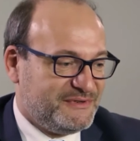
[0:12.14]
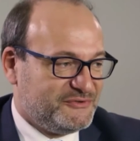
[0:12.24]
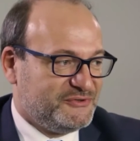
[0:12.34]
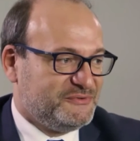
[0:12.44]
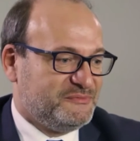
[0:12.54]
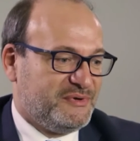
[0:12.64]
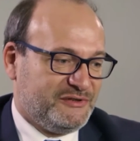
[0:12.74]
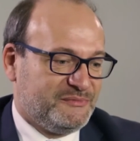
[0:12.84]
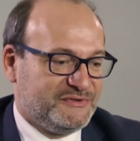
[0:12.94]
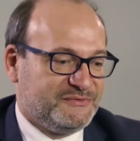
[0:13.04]
we have a new
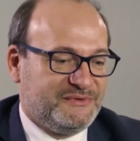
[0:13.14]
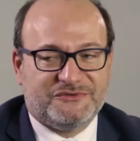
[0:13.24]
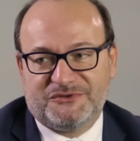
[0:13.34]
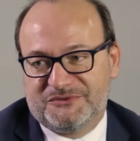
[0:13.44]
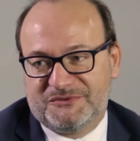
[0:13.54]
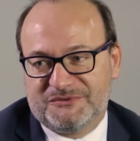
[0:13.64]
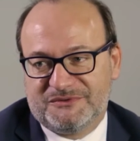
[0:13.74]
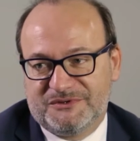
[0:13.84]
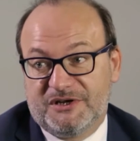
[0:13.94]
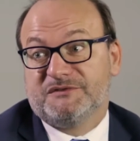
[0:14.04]
parliament, we have a new
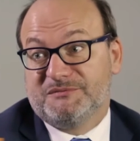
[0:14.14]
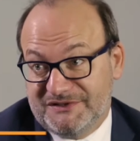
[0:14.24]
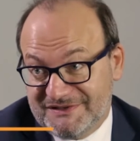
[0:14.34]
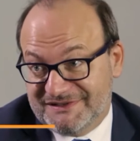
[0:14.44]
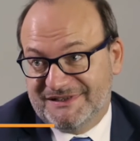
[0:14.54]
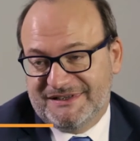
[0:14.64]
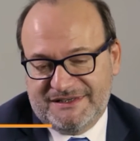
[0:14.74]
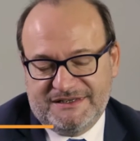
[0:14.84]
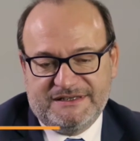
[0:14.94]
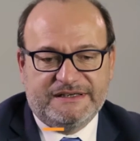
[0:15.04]
government,
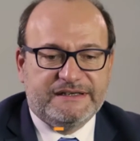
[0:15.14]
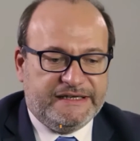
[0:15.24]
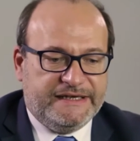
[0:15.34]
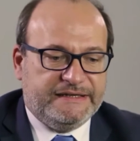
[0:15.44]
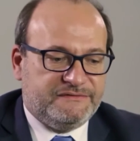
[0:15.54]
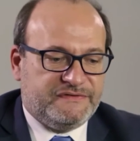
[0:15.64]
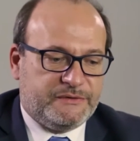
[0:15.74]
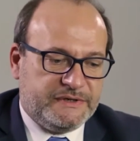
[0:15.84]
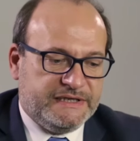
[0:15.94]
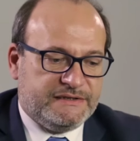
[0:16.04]
and
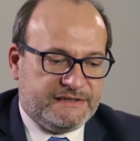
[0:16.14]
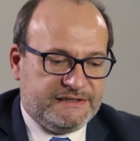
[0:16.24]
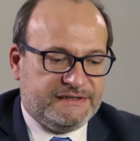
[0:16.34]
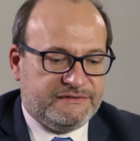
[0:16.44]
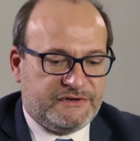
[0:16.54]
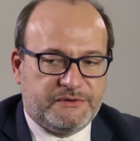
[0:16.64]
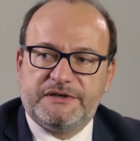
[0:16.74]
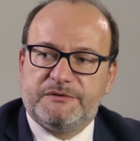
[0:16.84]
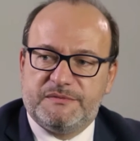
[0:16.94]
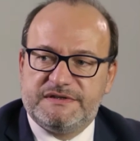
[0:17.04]
very keen, very
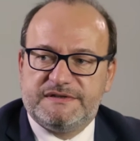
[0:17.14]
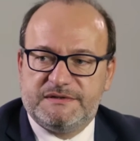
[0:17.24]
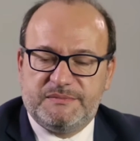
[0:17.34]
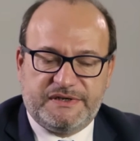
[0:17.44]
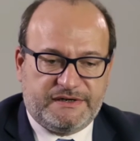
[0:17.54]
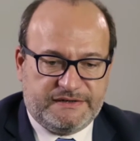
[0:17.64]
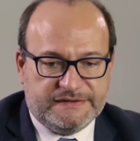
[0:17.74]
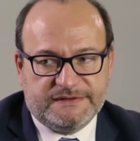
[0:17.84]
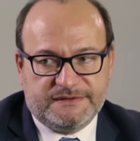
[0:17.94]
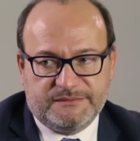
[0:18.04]
committed
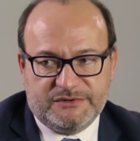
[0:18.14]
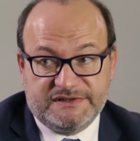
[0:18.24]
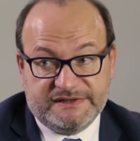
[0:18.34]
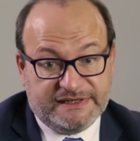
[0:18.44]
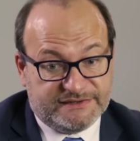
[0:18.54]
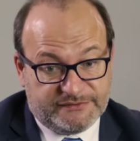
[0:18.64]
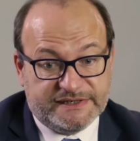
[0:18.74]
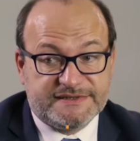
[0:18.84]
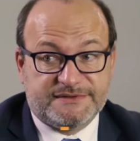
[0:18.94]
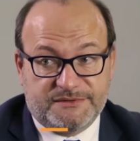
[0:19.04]
behind
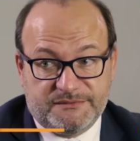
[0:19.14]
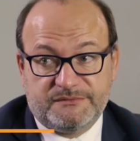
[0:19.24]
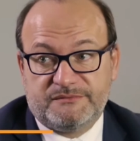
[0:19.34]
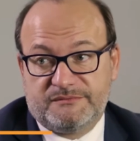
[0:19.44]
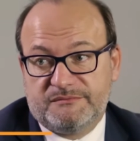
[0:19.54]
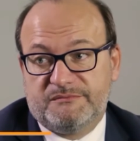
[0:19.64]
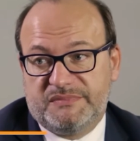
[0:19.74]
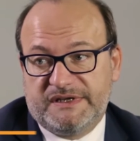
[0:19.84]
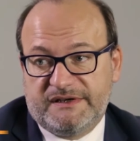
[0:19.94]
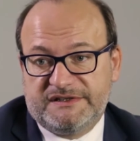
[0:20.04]
multilateralism,
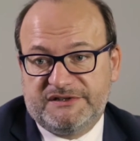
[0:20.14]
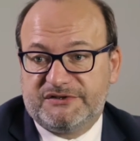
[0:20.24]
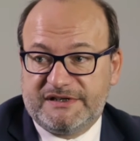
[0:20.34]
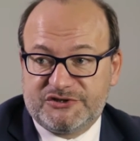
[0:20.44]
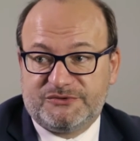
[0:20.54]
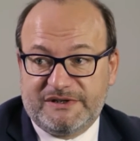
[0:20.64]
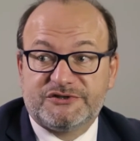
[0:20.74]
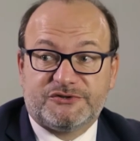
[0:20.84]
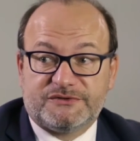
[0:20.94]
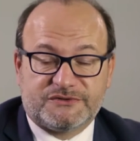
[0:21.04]
behind international
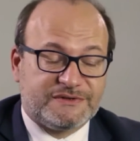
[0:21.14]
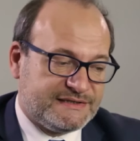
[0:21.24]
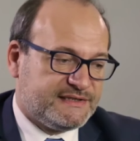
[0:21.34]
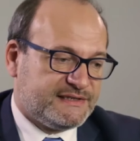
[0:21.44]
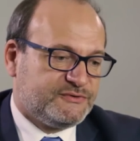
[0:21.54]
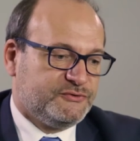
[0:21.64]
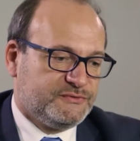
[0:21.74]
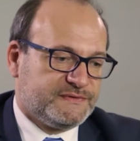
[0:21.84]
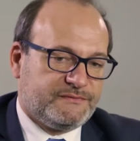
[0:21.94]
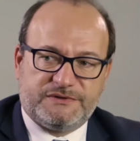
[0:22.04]
action. So that's good
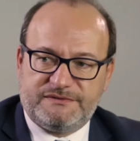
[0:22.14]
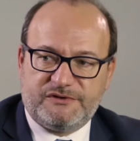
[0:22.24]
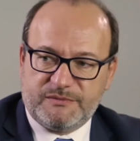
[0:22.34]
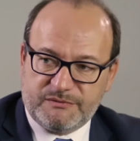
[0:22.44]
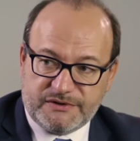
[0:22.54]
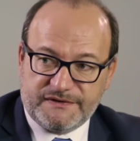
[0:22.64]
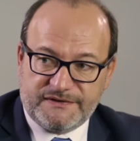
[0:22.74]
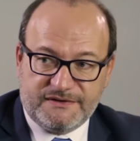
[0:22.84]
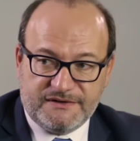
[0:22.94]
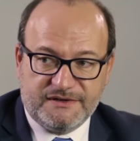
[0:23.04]
news for development
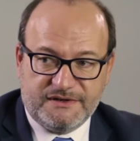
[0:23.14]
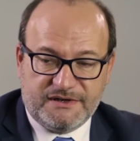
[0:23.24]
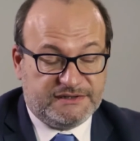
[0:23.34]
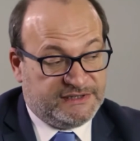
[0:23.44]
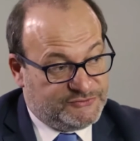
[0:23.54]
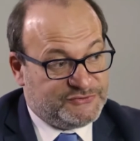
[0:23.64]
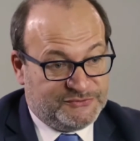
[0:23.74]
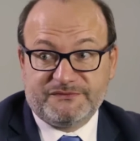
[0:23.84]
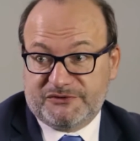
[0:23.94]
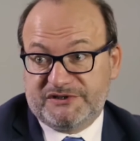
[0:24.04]
policy, and that's good
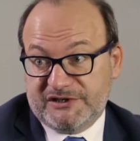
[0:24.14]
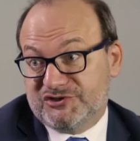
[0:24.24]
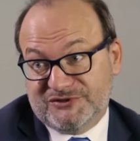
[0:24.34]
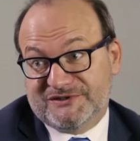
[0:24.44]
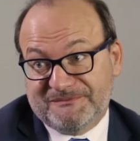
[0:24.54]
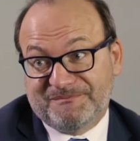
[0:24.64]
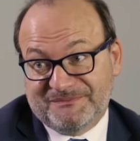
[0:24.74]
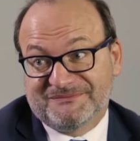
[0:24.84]
news for the agency.